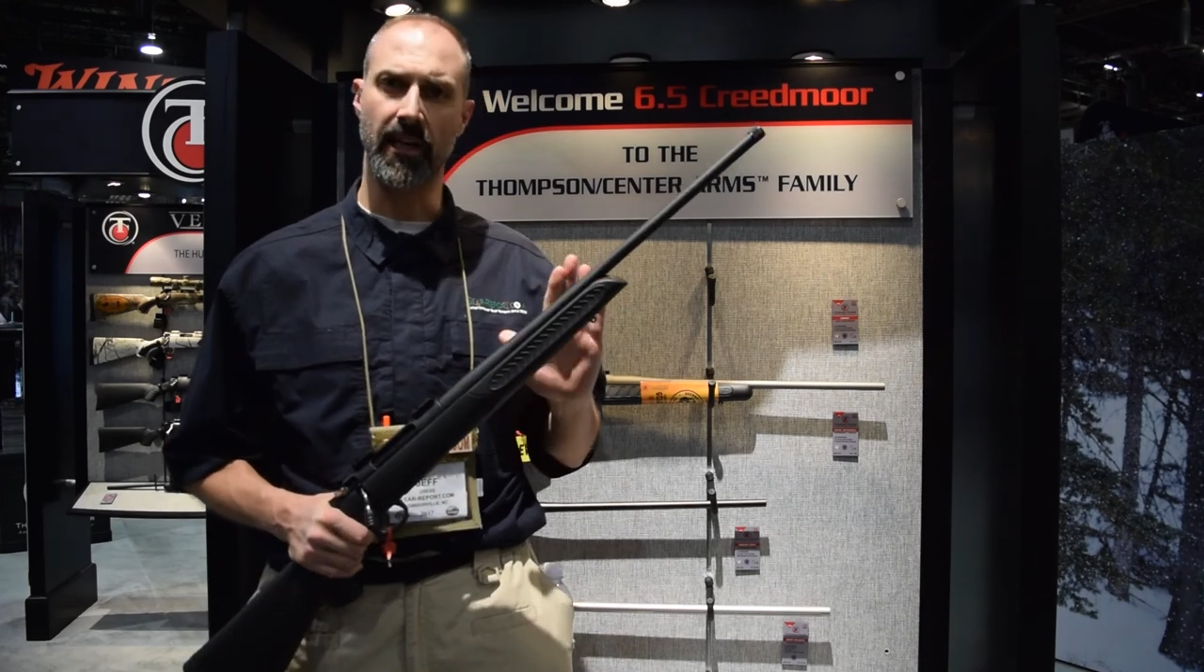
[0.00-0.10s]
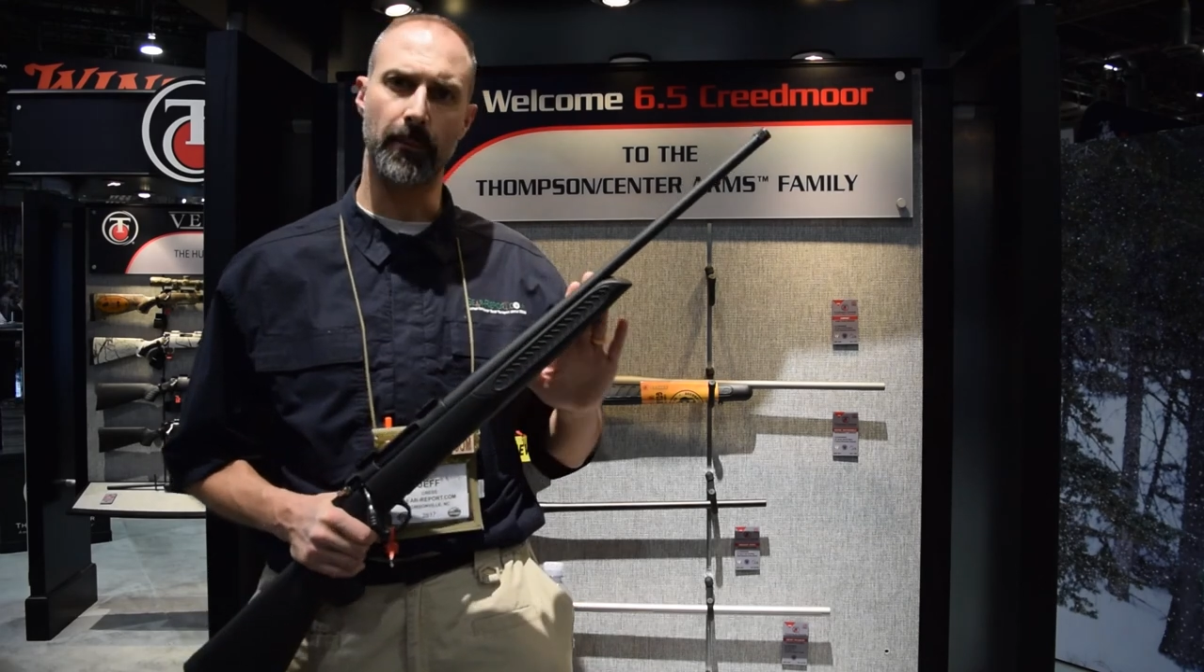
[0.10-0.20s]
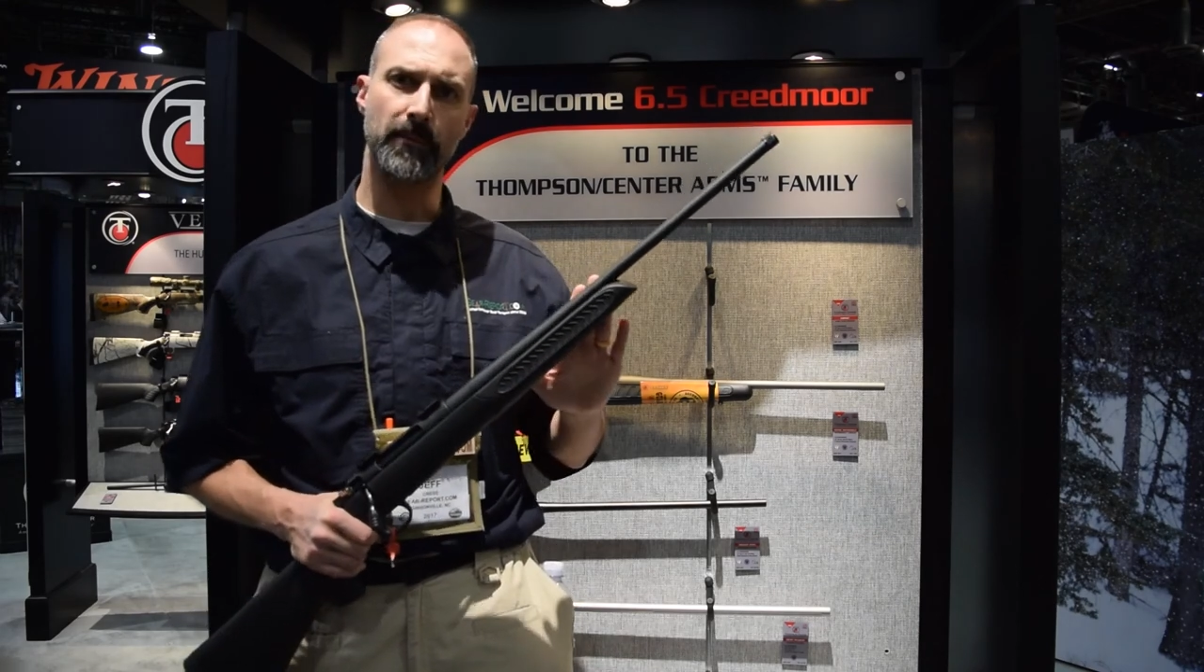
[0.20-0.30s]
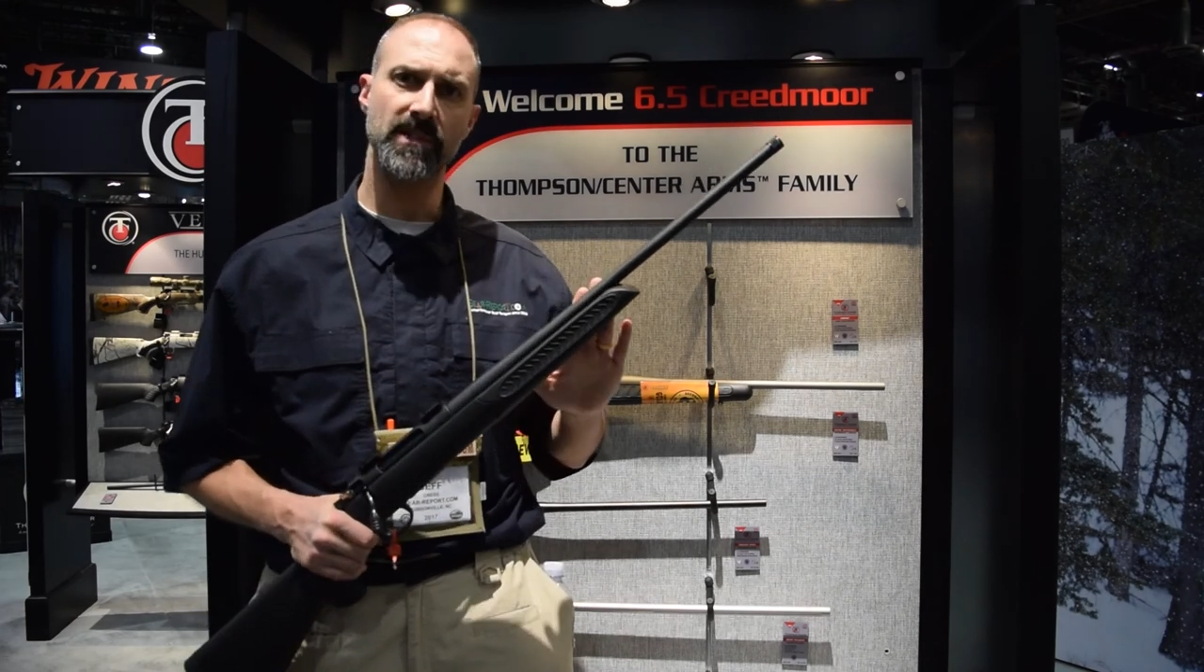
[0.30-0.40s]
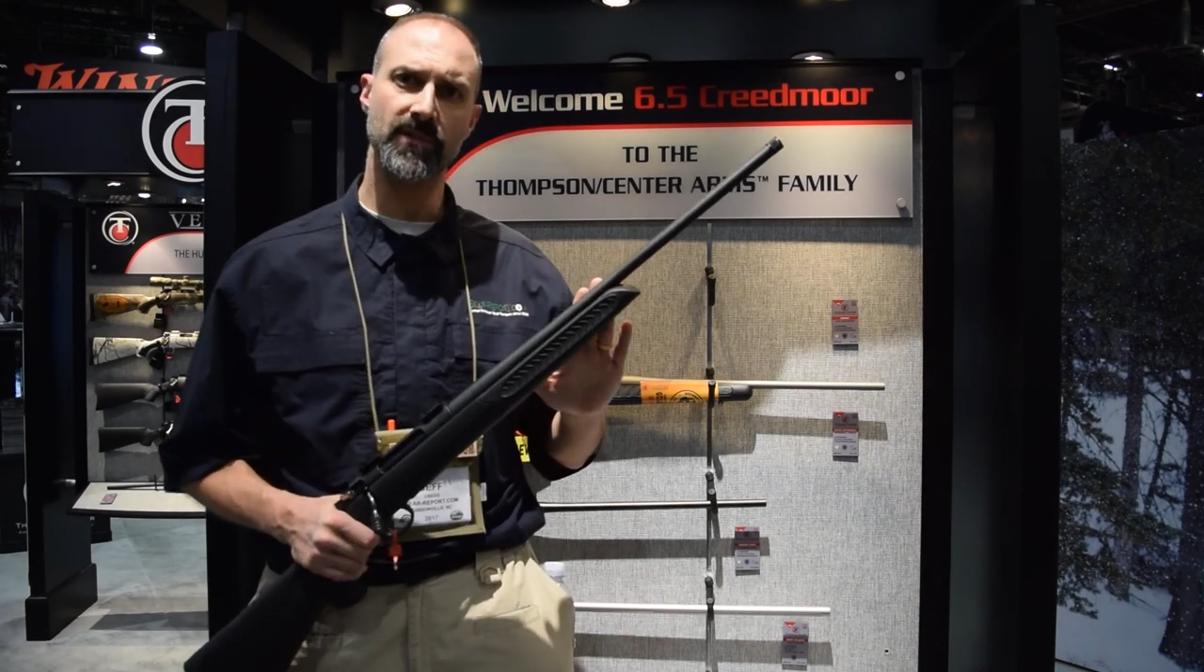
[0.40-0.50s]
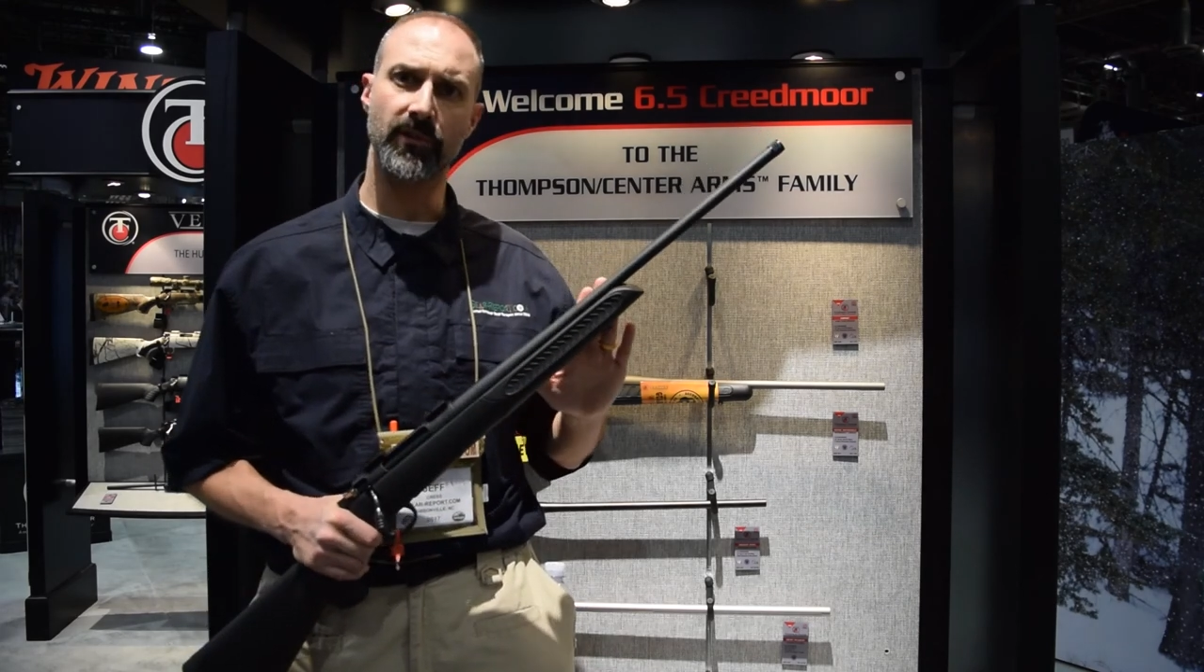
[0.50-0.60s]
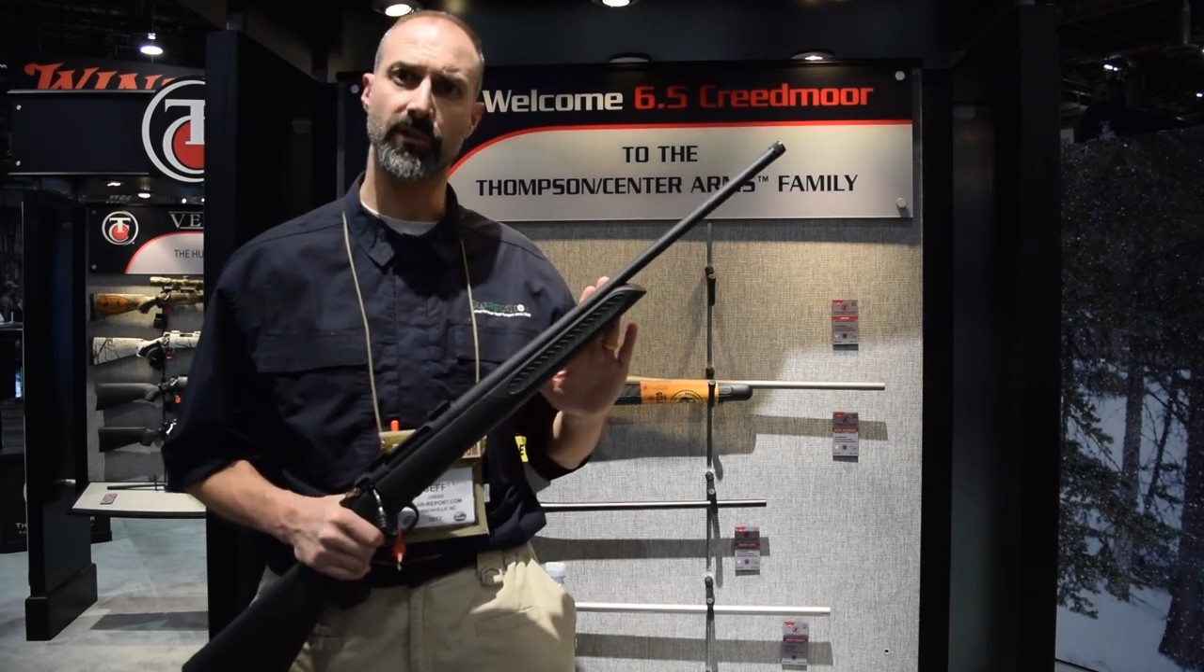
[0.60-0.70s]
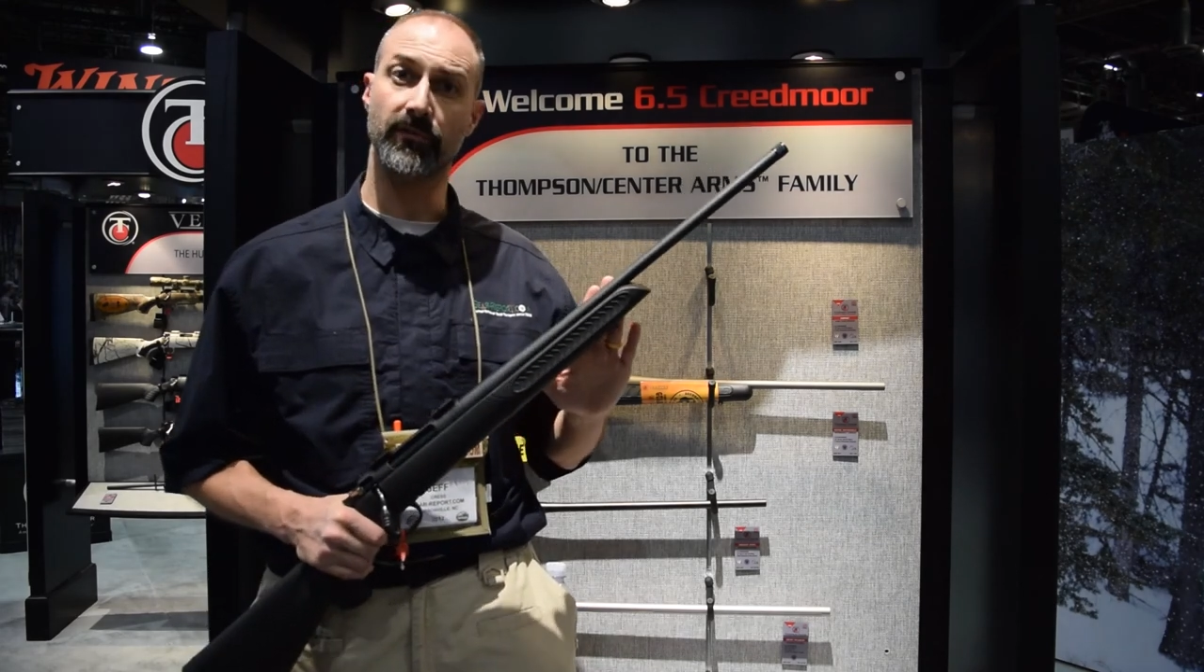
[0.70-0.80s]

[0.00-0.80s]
Compass for the